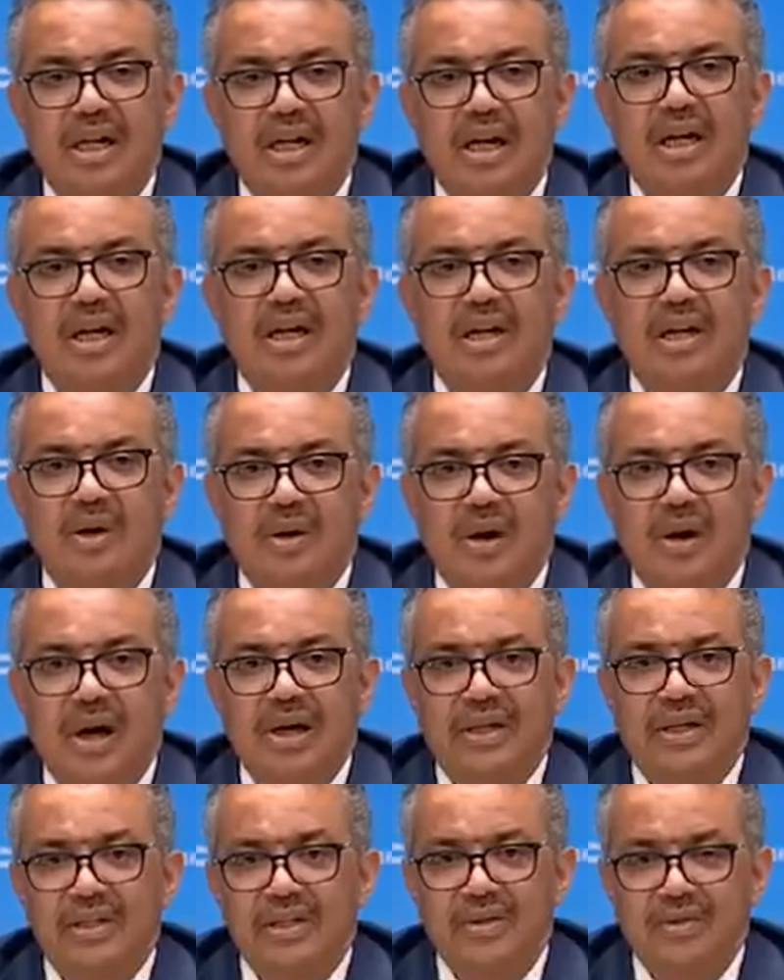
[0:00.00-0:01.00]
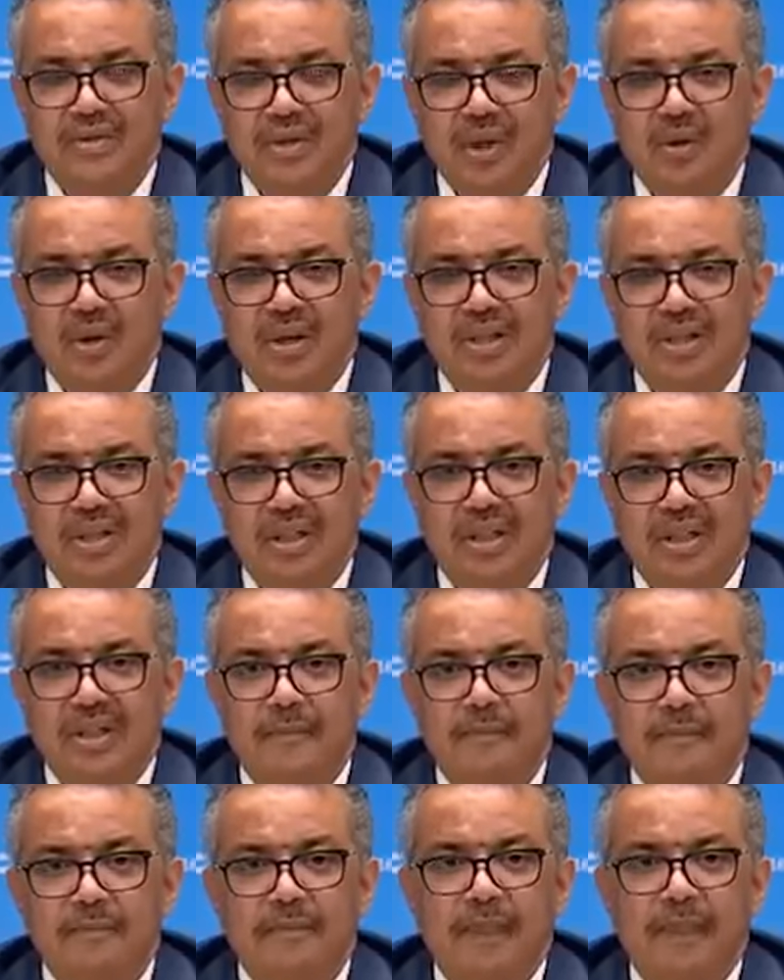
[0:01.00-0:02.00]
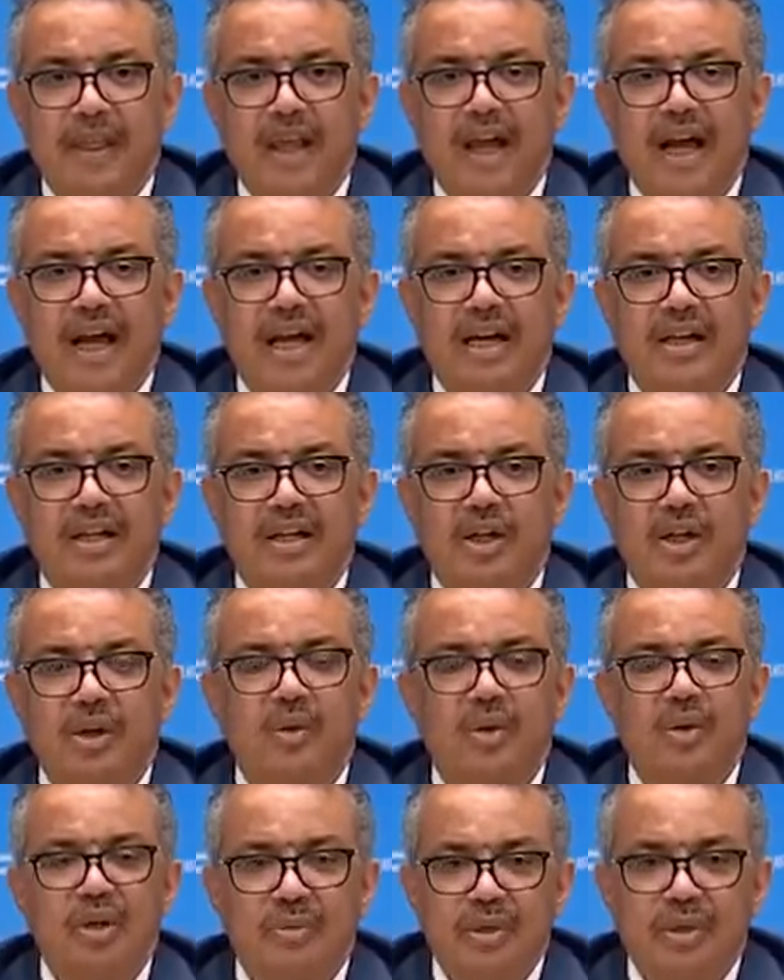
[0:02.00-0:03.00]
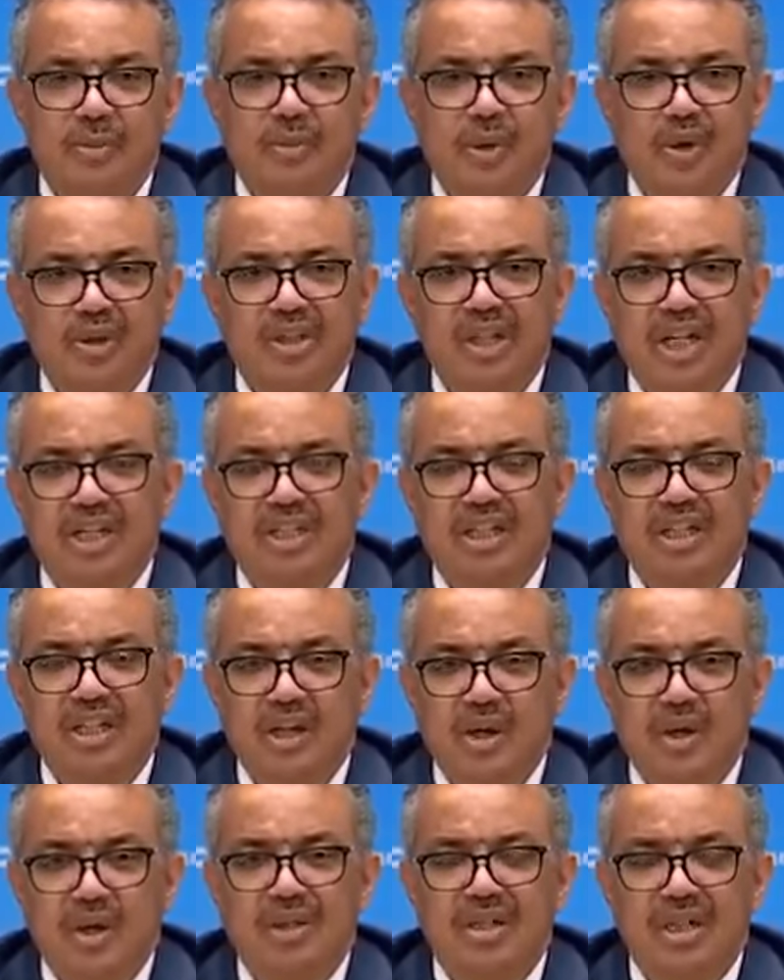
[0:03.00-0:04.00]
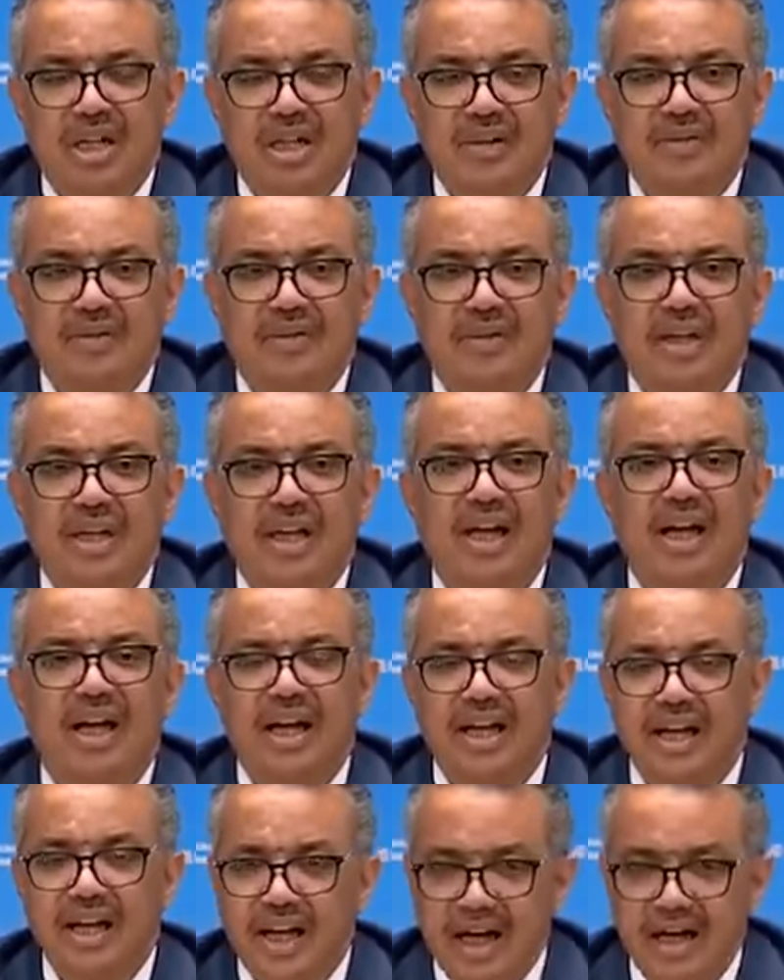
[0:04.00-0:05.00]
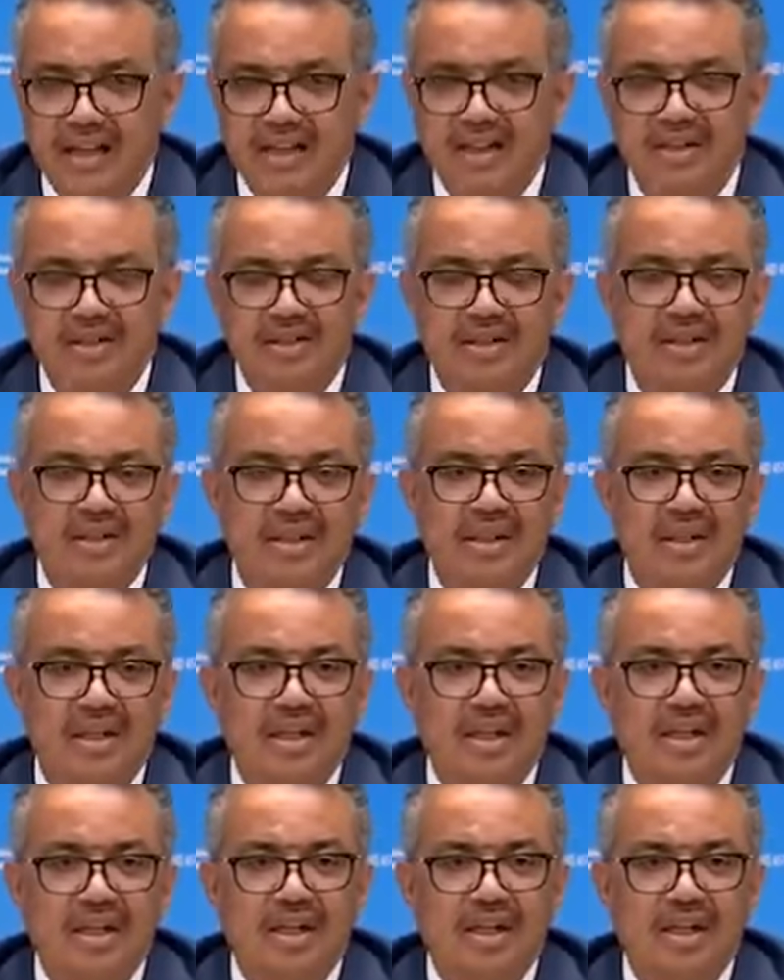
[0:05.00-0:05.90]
Clean your hands frequently, and you will be protecting yourself and others.